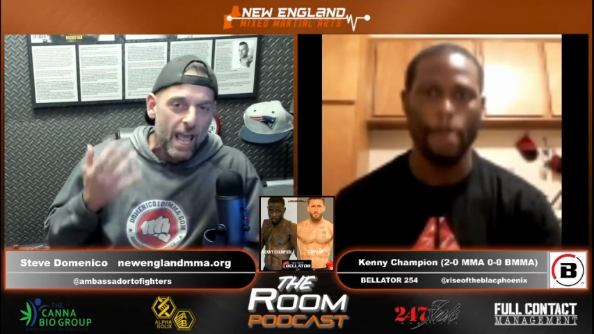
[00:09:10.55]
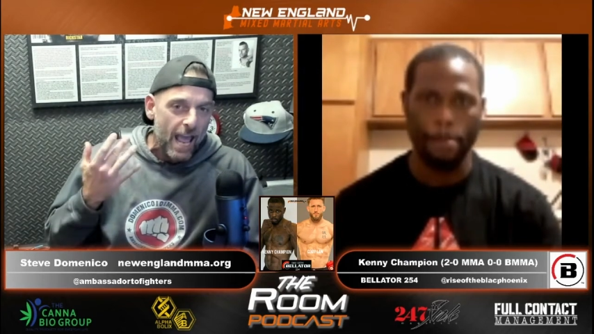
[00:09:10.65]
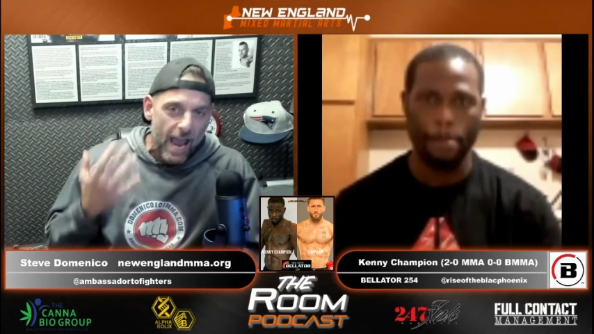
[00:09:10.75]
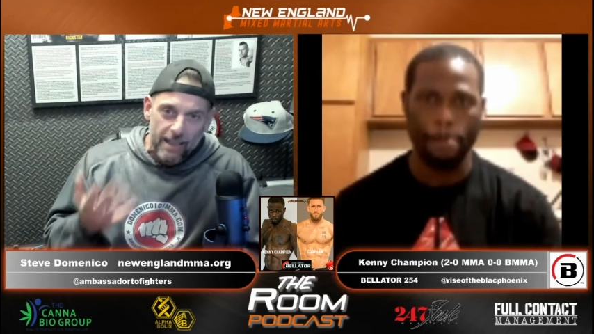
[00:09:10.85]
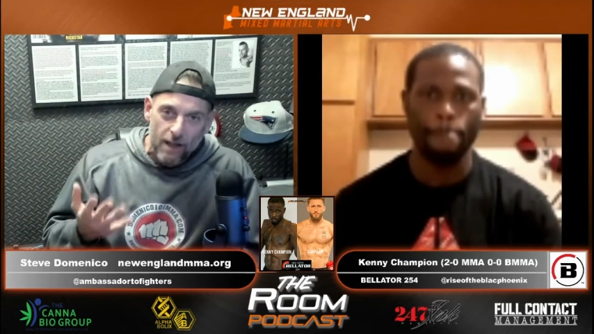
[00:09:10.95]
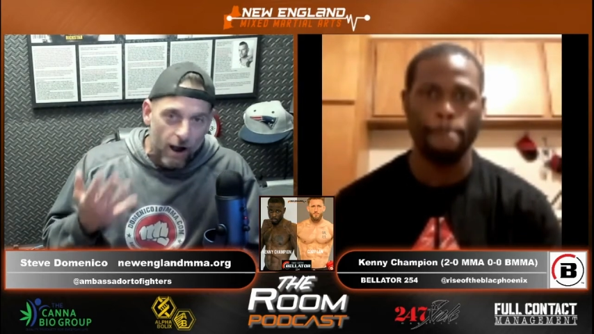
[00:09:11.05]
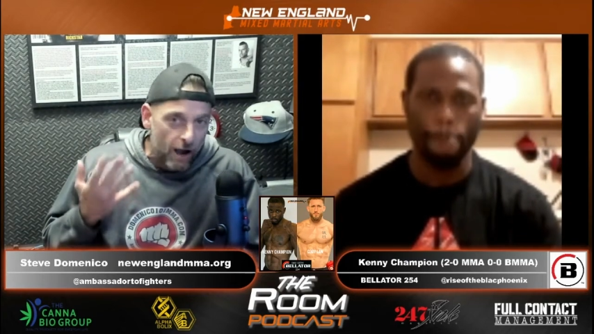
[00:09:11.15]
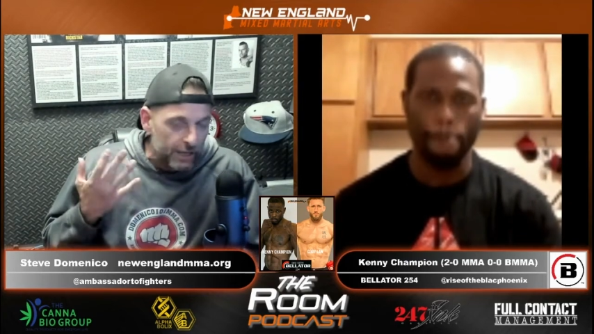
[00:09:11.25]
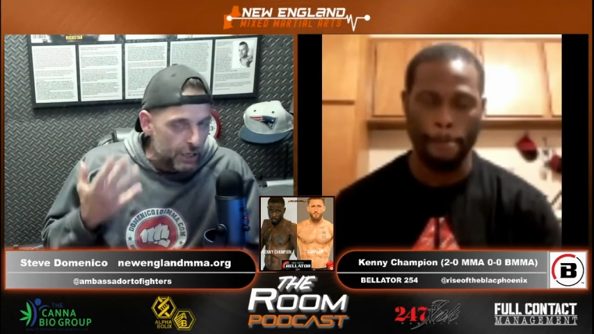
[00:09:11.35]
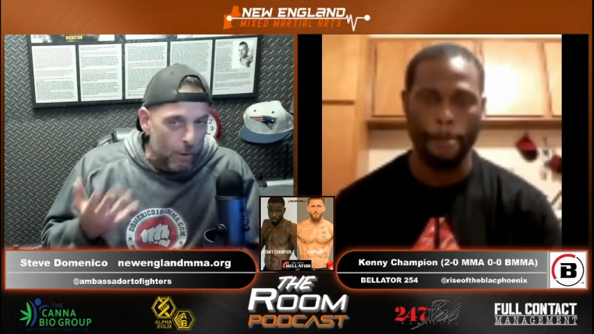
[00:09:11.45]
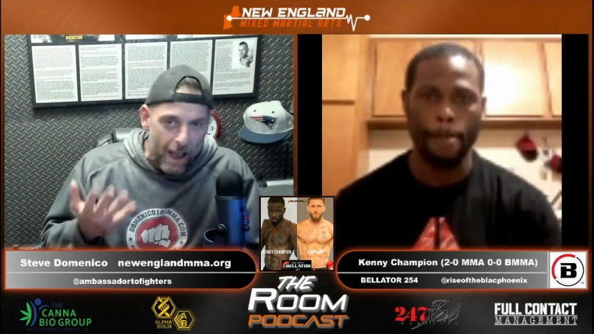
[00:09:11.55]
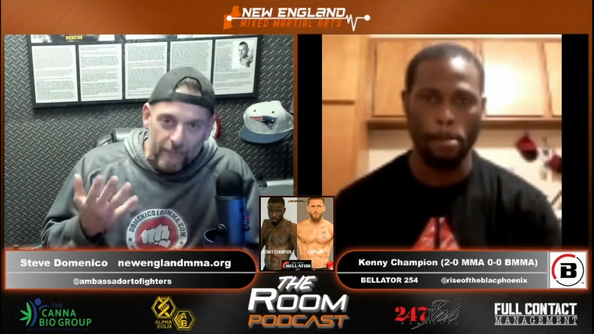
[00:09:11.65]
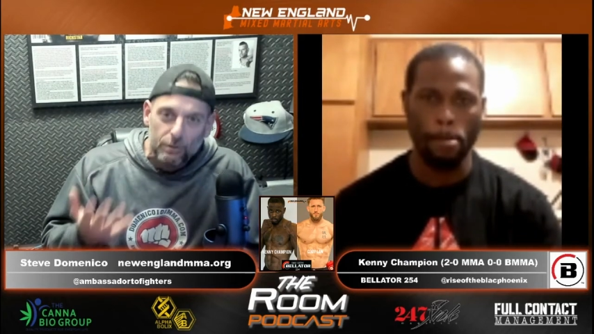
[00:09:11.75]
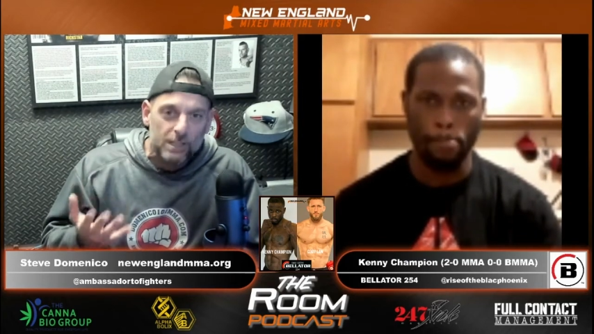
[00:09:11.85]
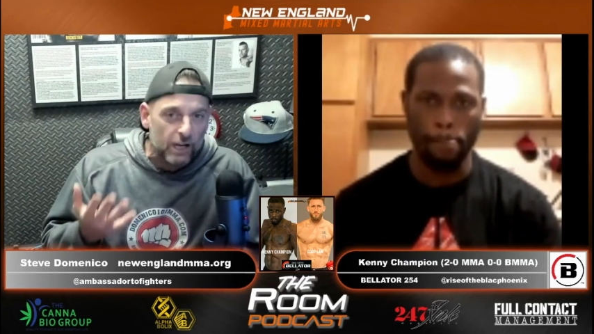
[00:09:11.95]
Speaker 1: and uh, you know
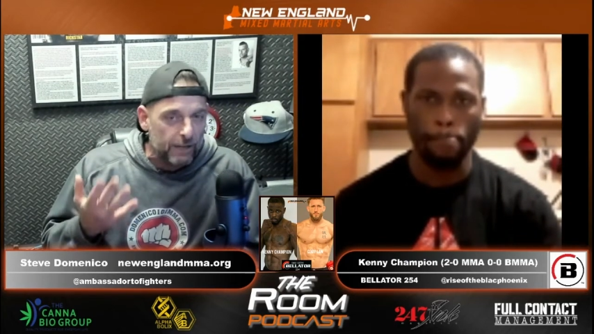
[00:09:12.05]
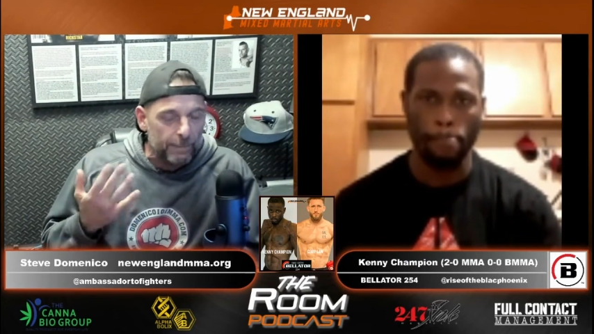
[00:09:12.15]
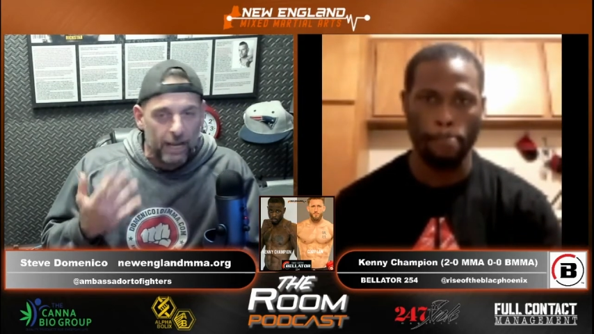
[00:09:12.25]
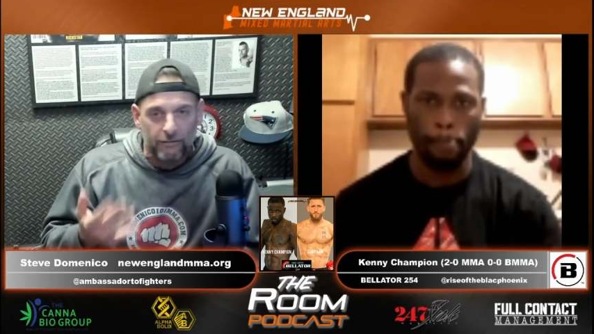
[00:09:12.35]
everyone's going to be able to